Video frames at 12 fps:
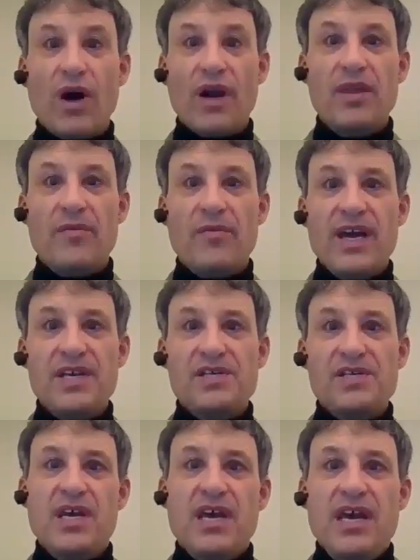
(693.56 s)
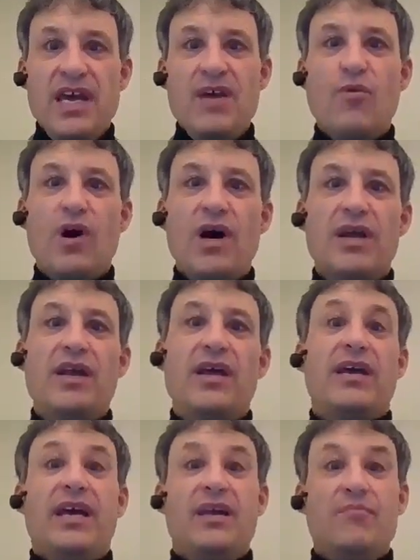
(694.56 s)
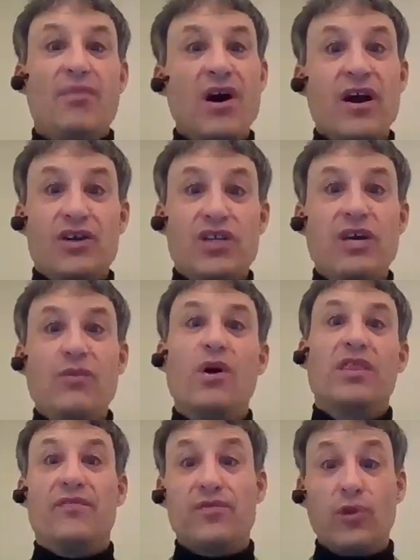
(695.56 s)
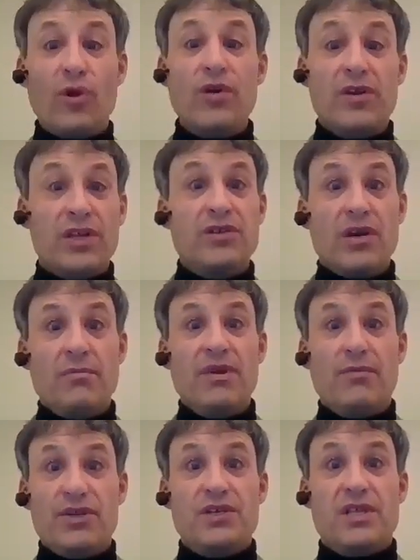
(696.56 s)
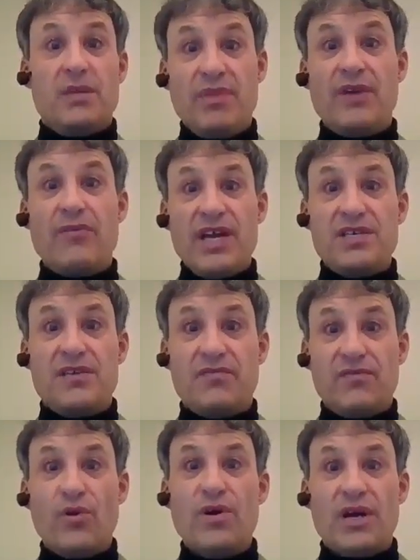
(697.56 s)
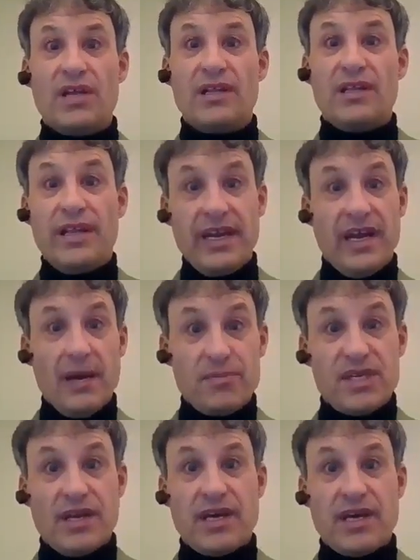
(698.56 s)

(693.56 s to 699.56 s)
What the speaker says: one in the race. He won in March. He won the Florida Derby, which is the big race in Florida leading up to the